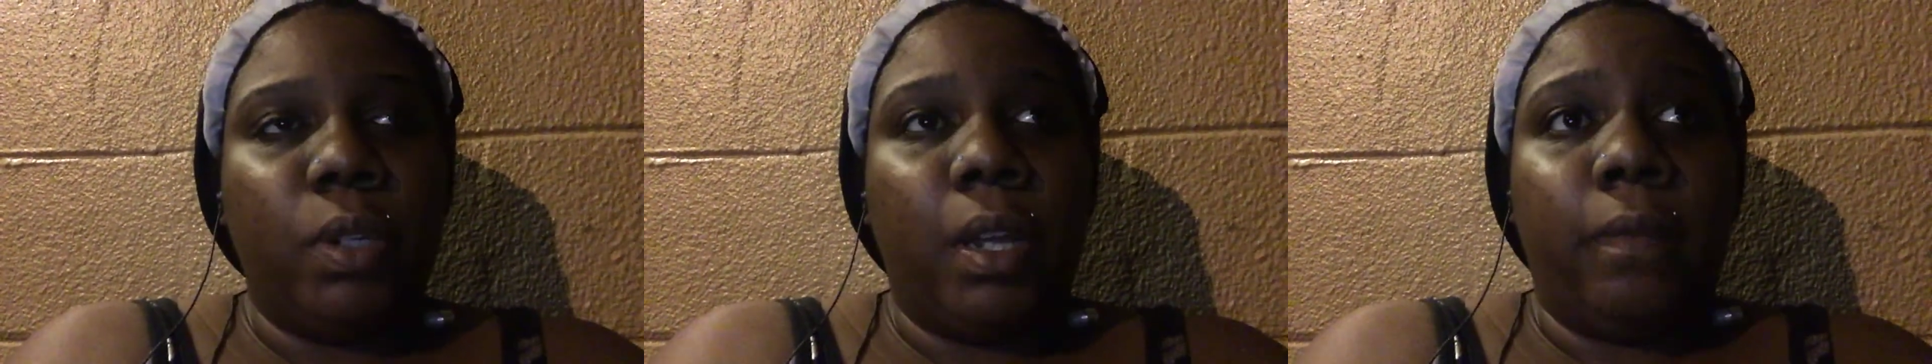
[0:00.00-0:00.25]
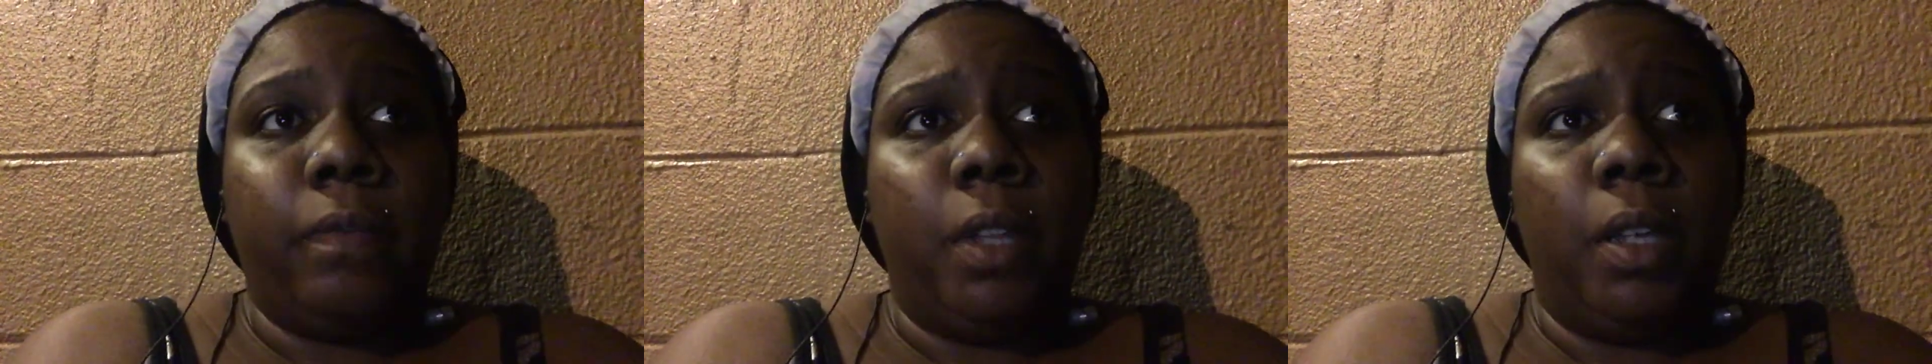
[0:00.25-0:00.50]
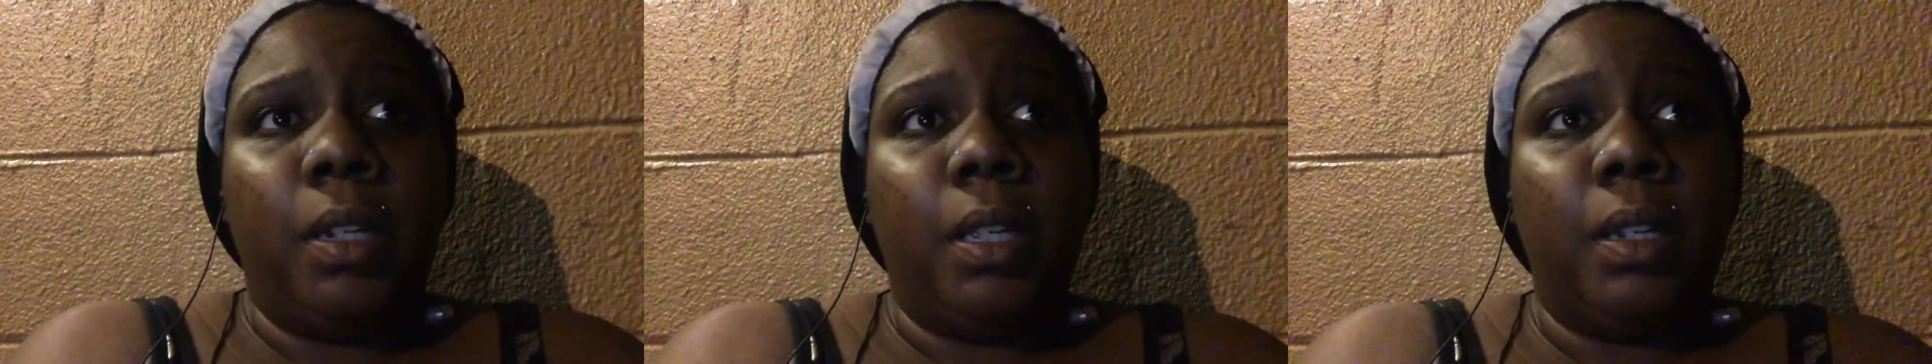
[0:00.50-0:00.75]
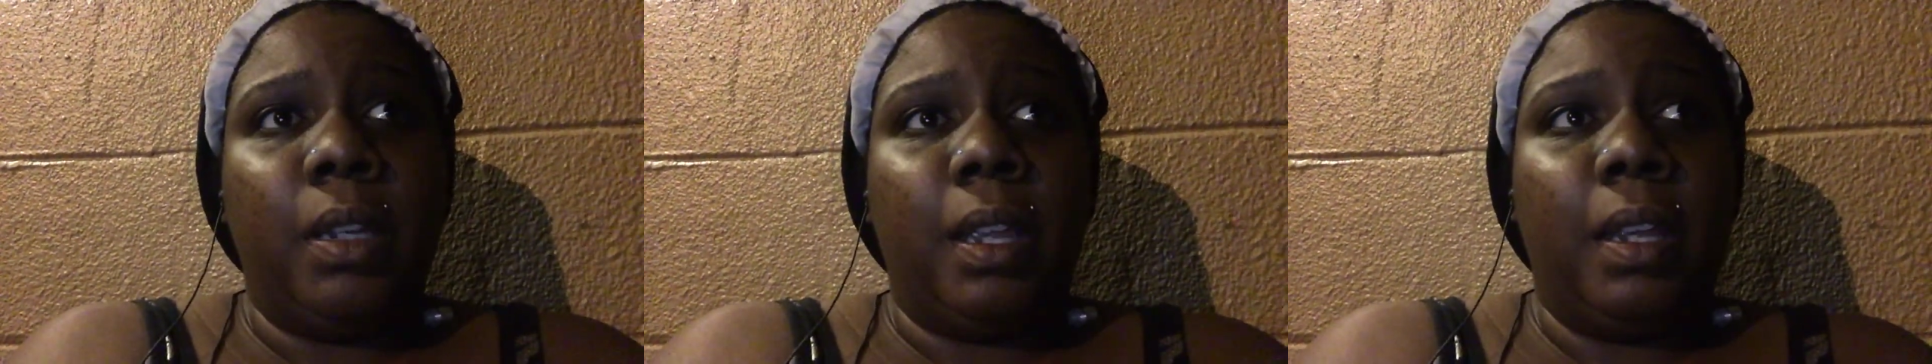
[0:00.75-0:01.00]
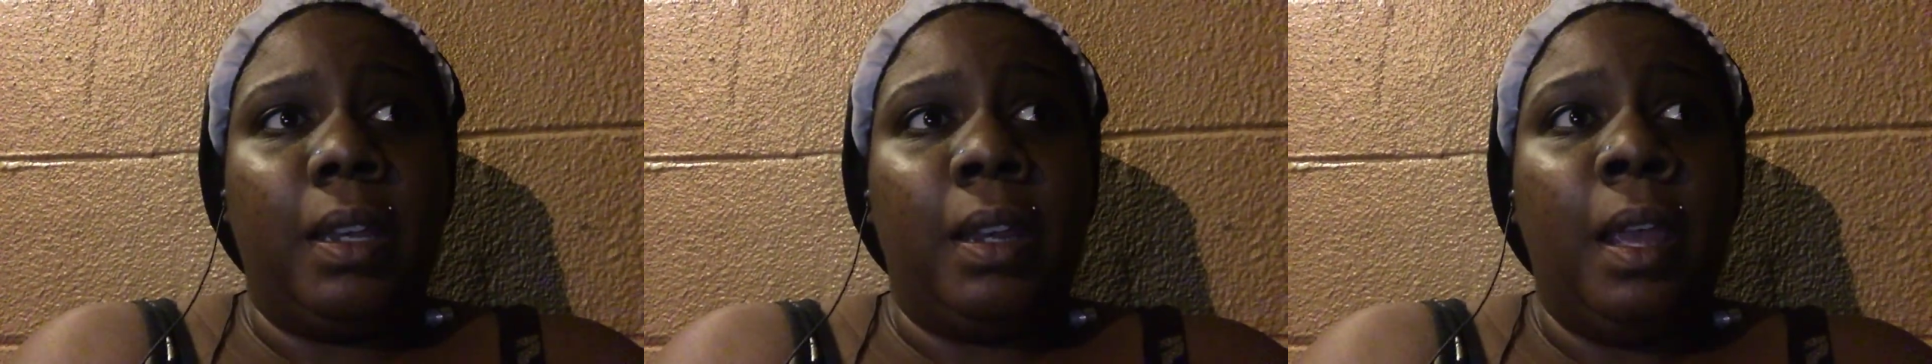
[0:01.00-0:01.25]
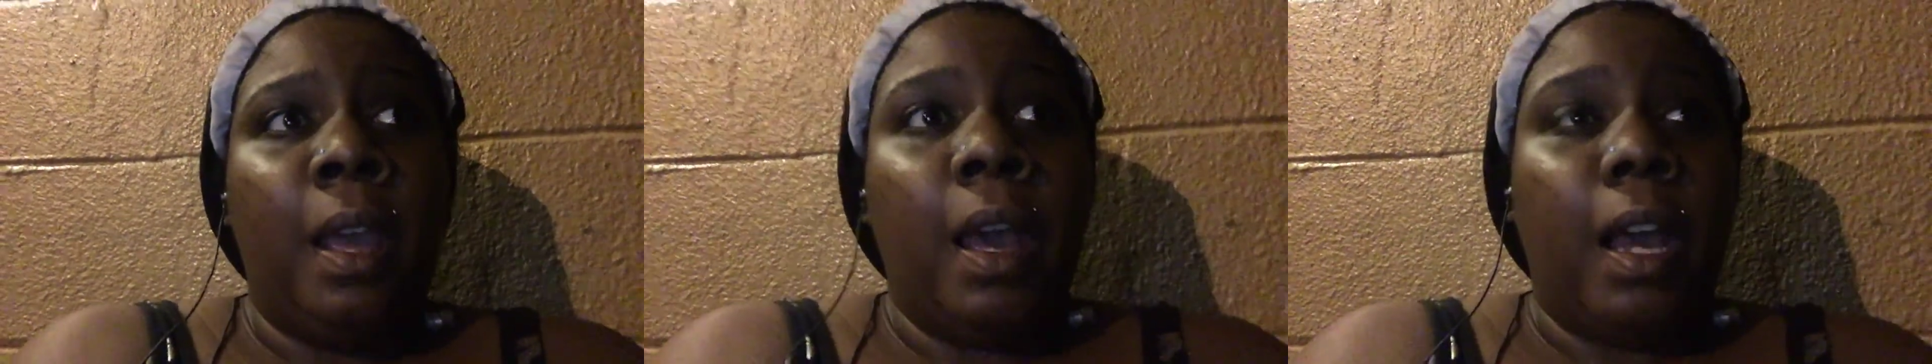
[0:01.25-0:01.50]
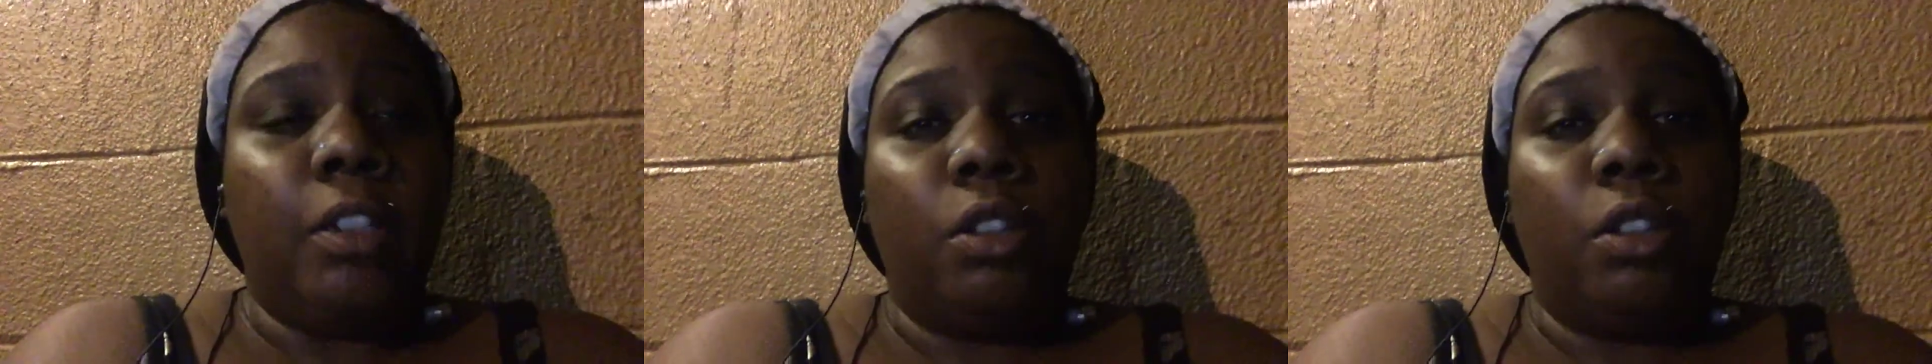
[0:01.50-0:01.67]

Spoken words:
and I've done it, and I